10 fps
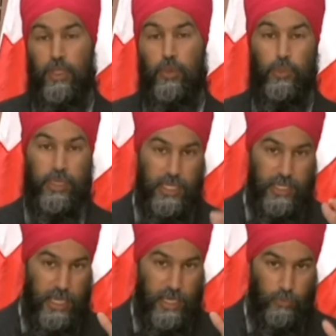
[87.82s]
We
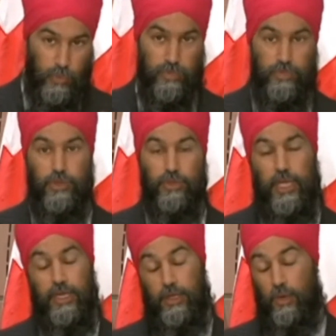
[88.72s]
need a review
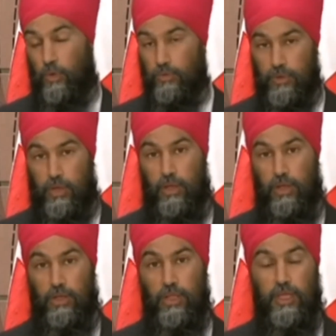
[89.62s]
and an
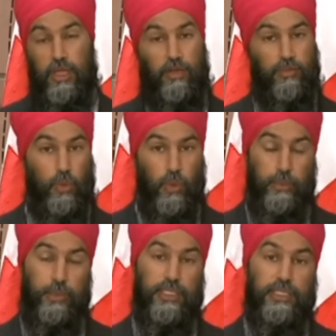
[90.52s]
overhaul of the
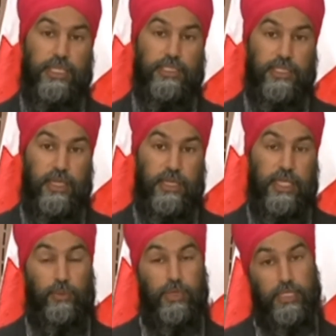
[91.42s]
way policing is done,
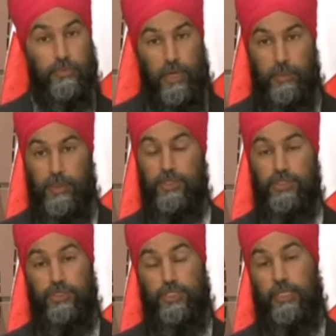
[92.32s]
and we need the Prime
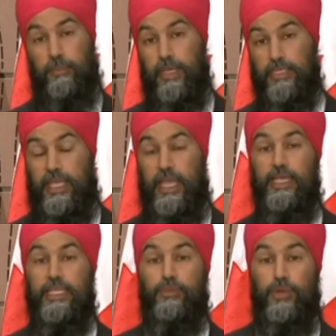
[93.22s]
Minister to commit to
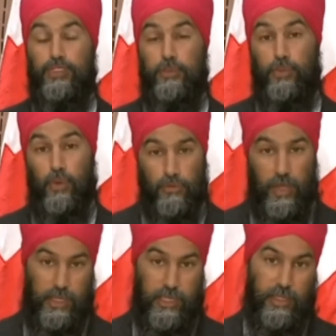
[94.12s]
ending racial
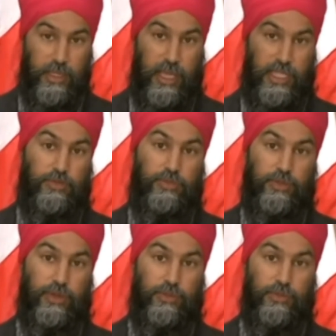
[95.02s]
profiling at the
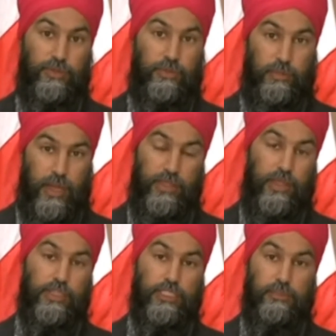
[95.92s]
federal level by
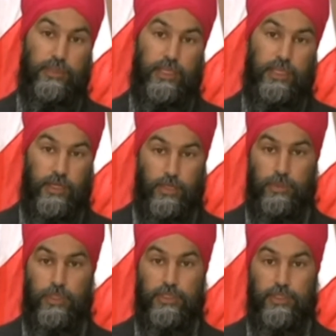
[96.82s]
the RCMP and other
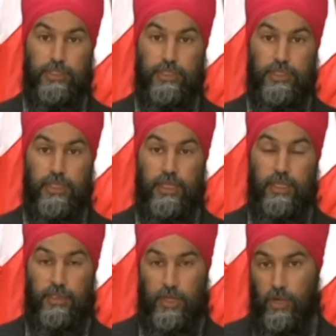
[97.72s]
police services
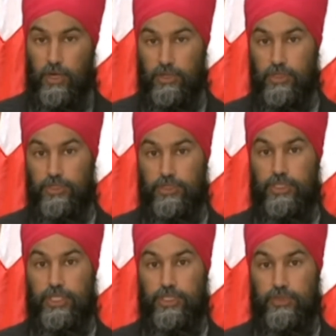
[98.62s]
that are under the
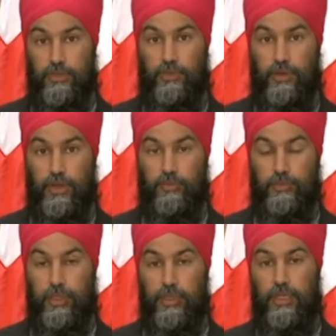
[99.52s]
jurisdiction of the federal
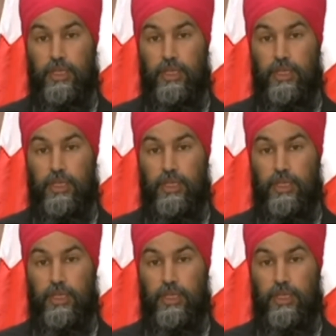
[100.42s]
government.